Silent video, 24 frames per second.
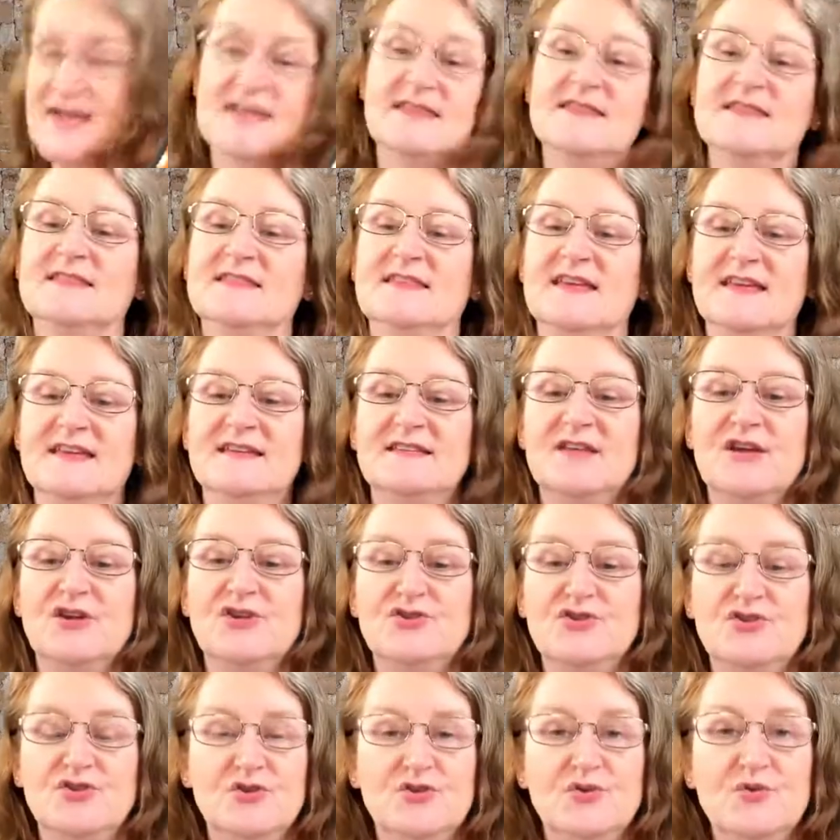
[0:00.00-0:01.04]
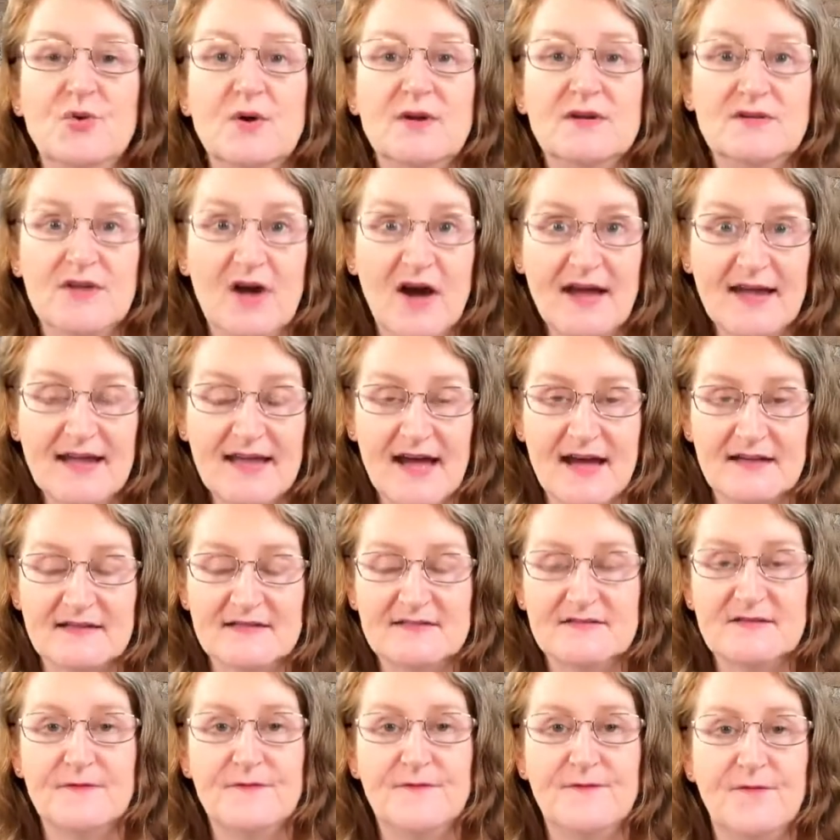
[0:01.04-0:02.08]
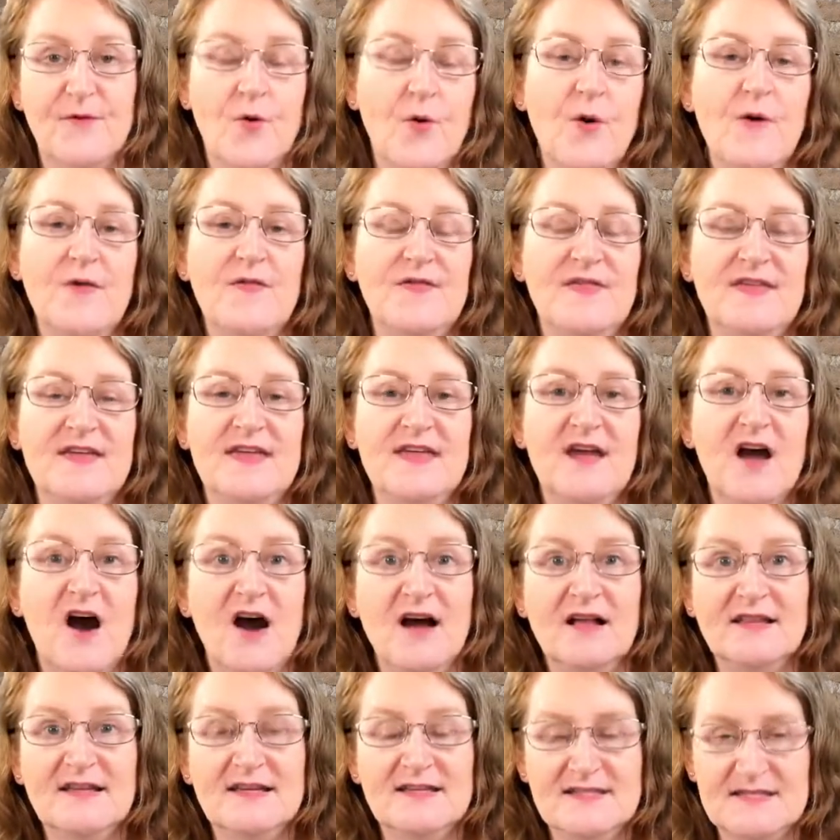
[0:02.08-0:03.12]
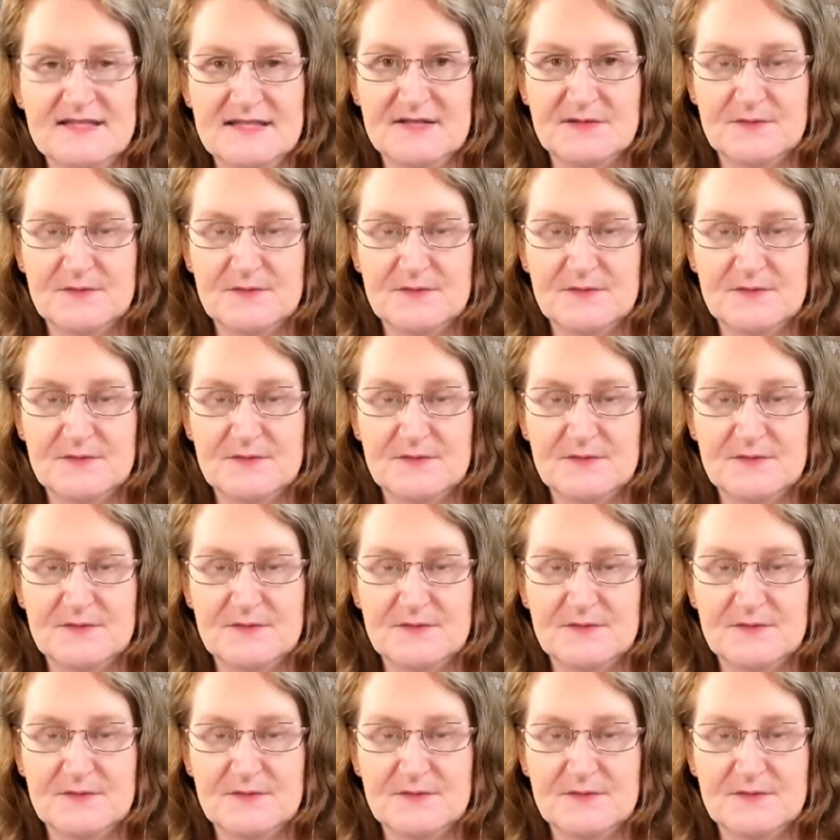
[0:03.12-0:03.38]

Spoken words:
these new die cuts for the Heidi